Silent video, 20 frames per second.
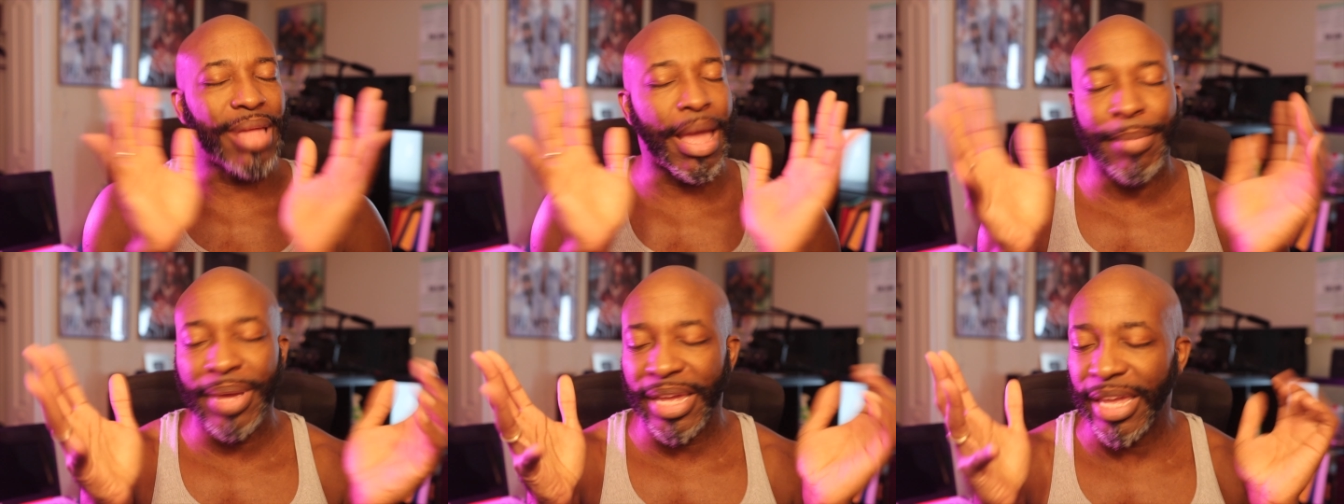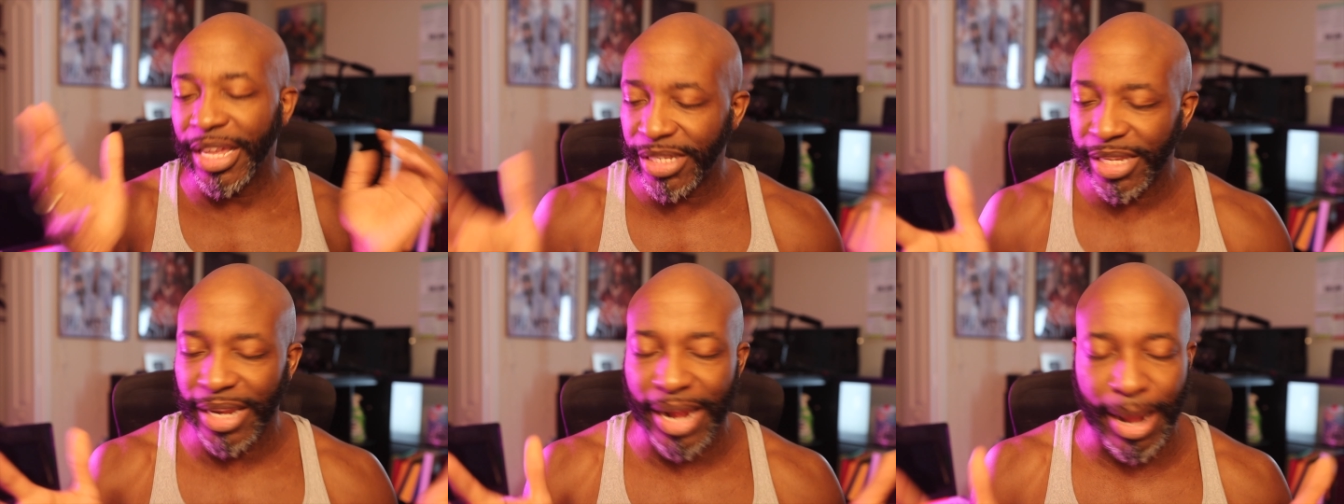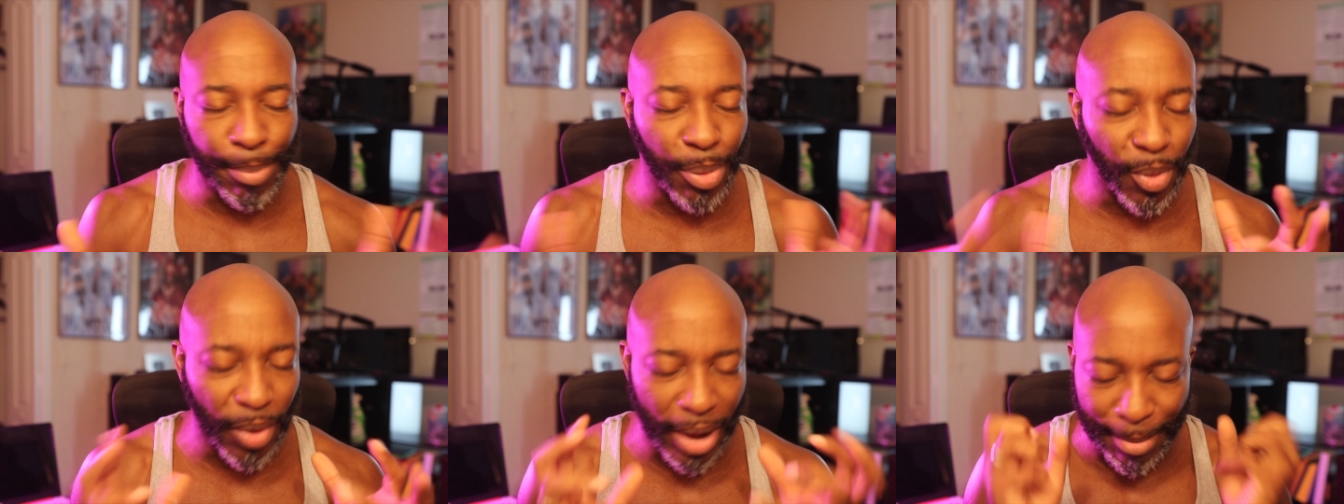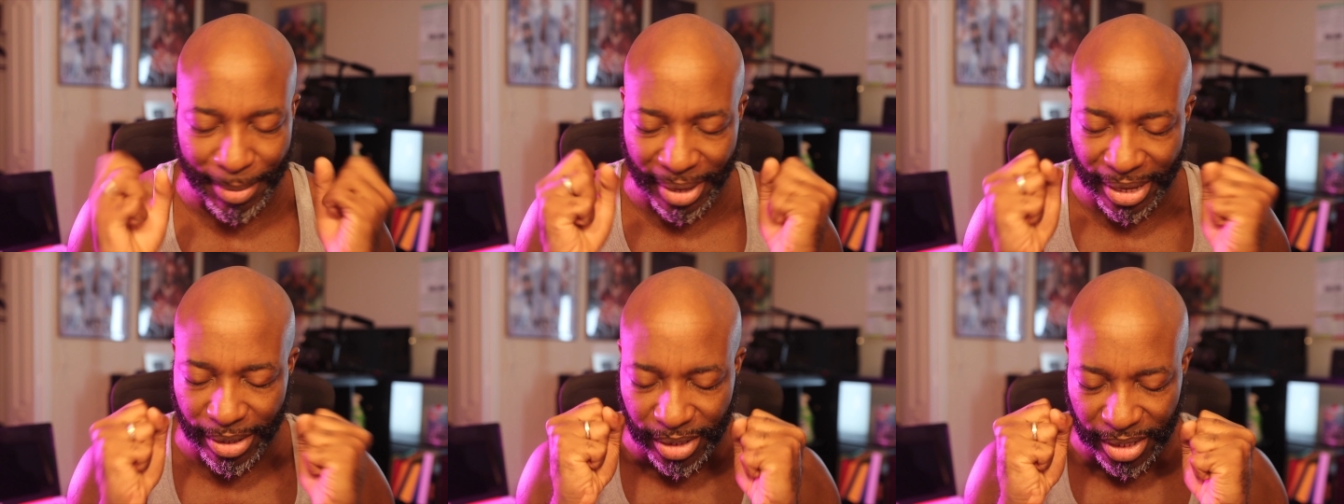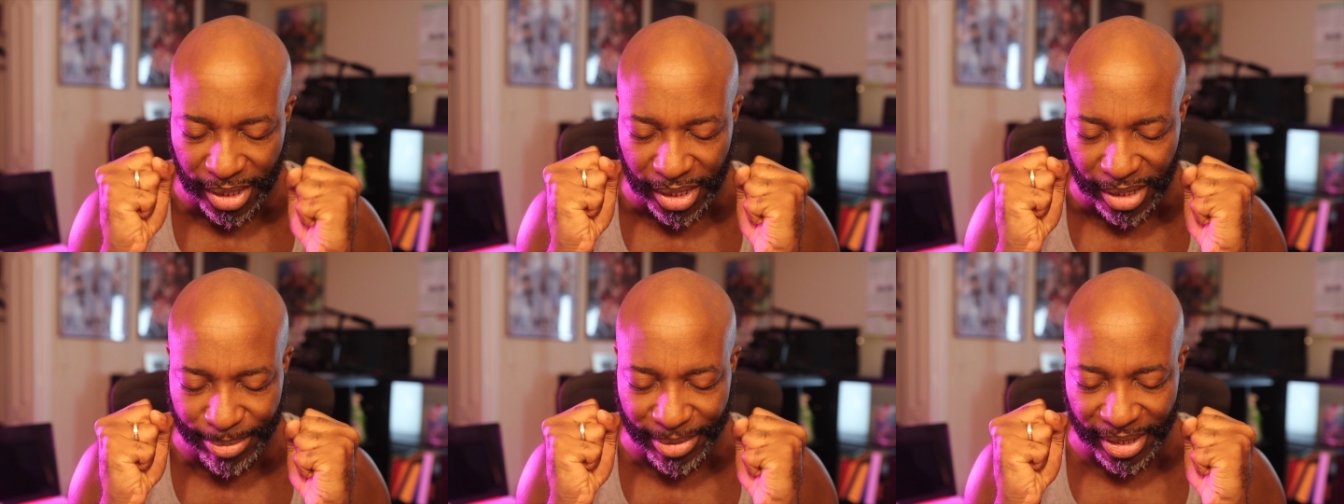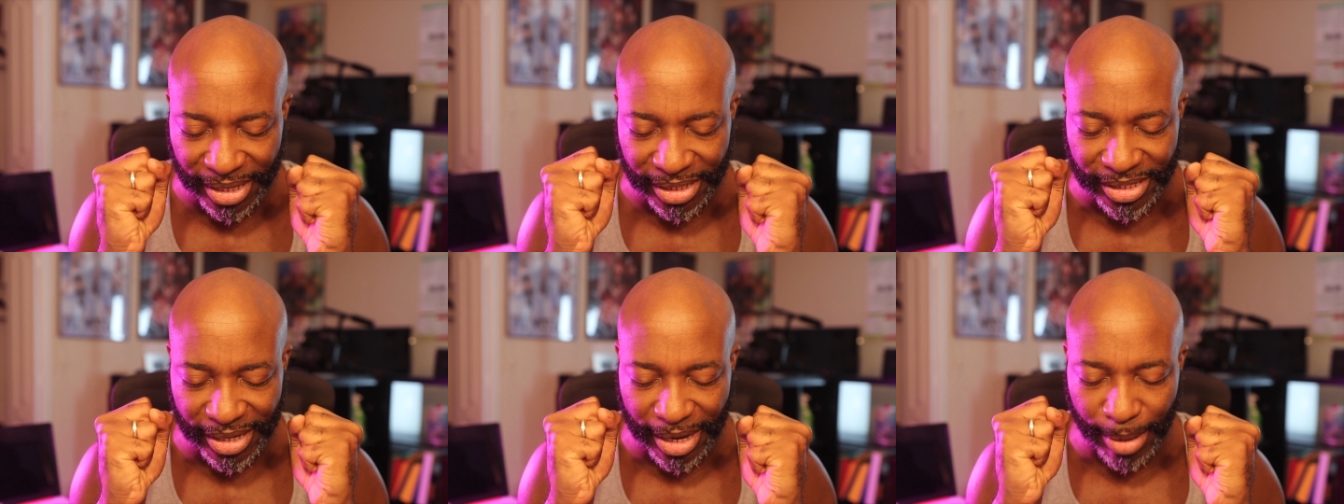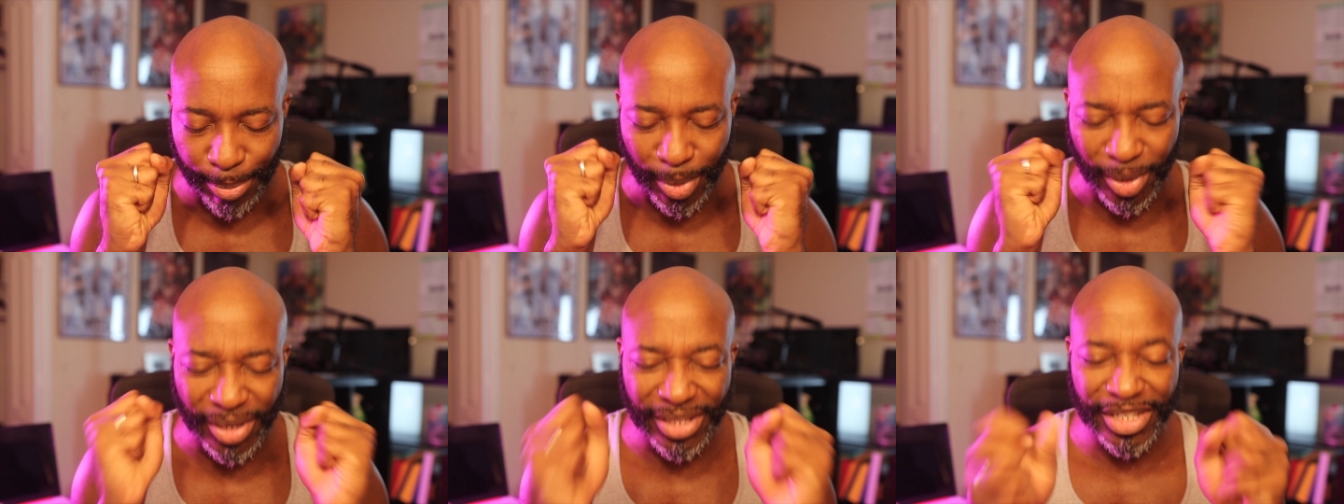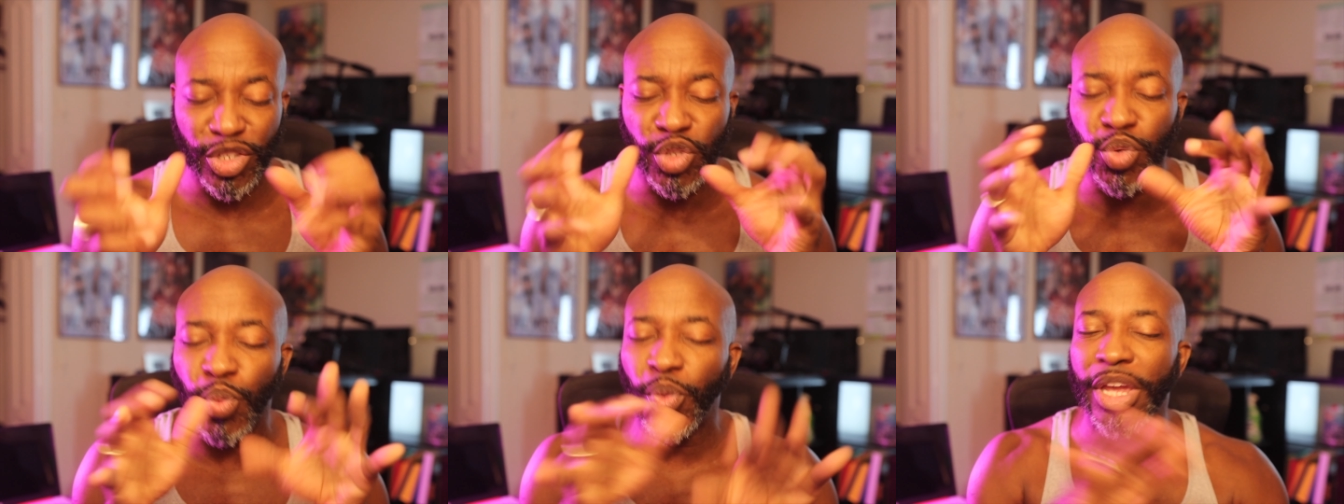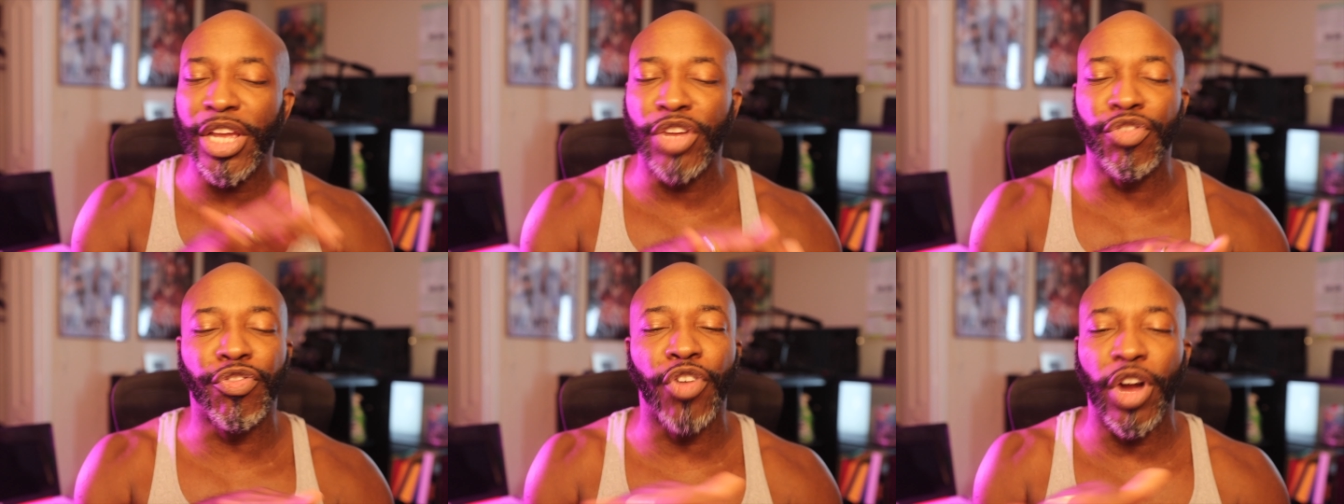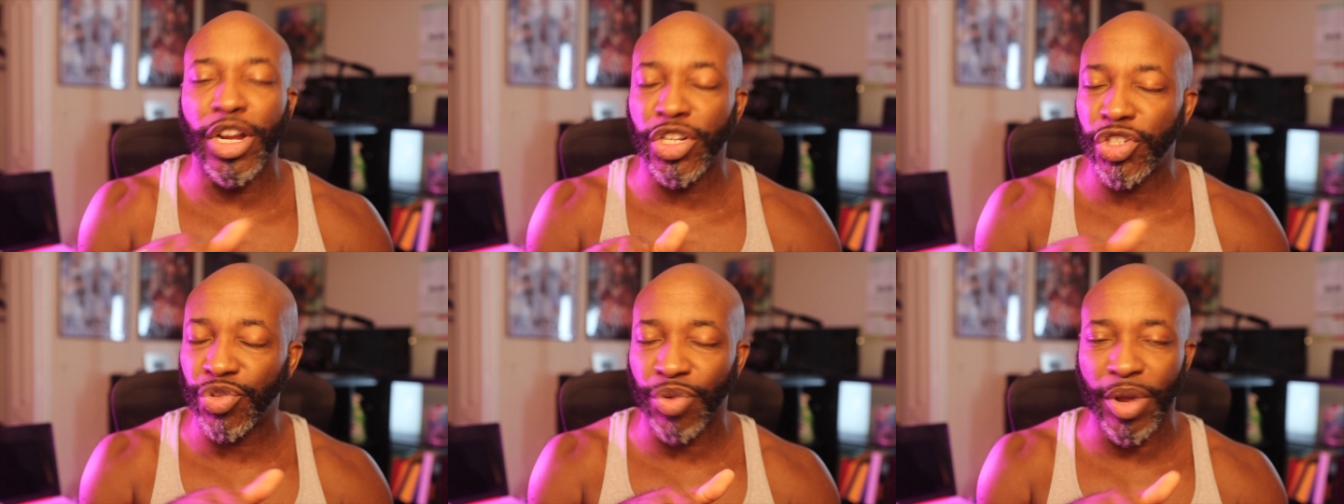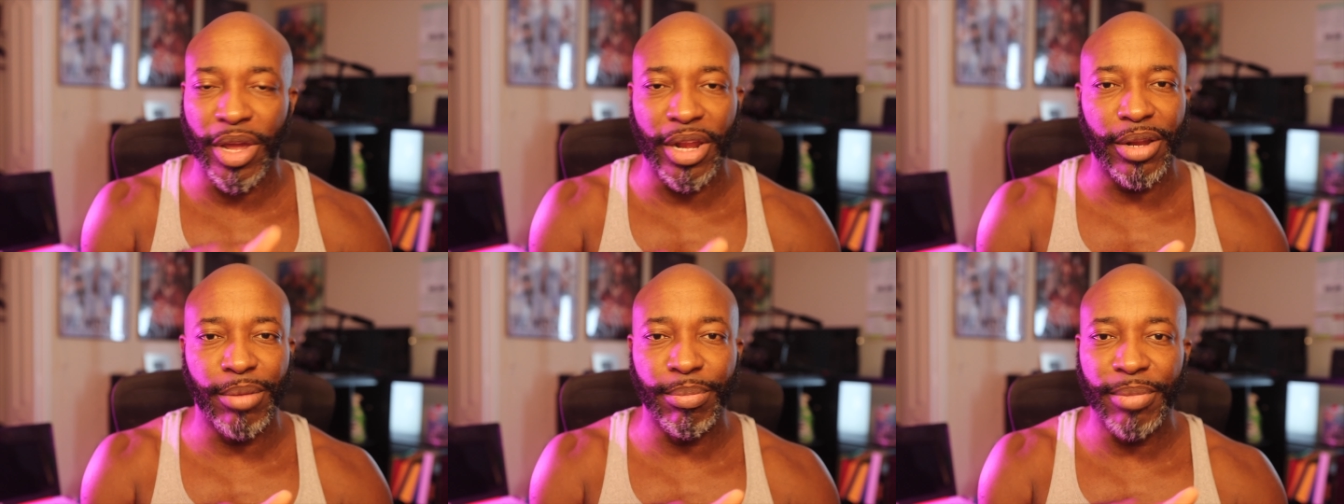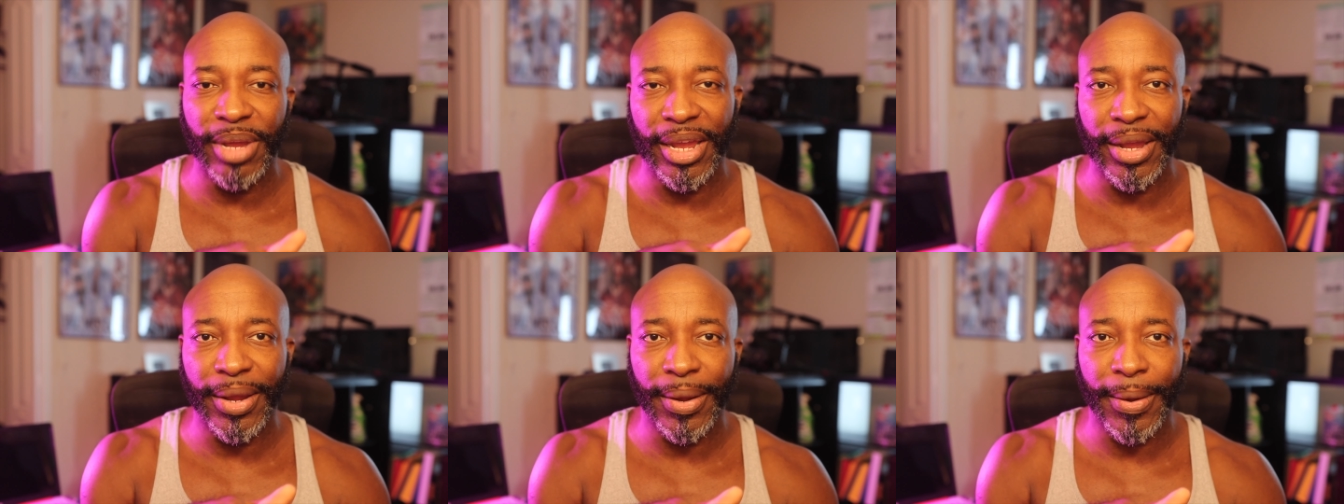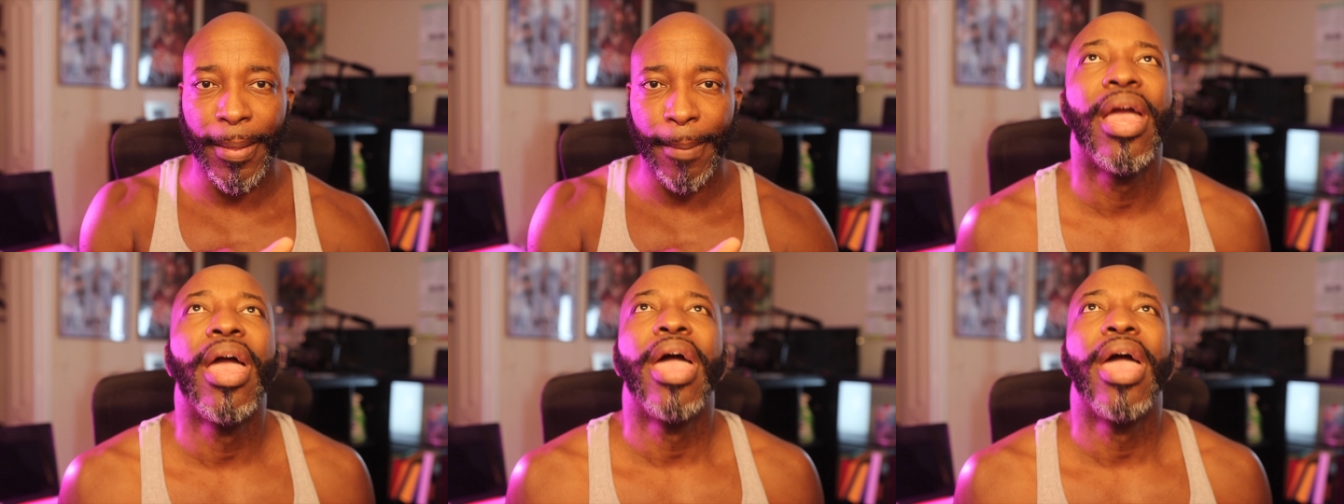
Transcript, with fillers: going to get to that point. I'm going to get to that point. This week frustrated me.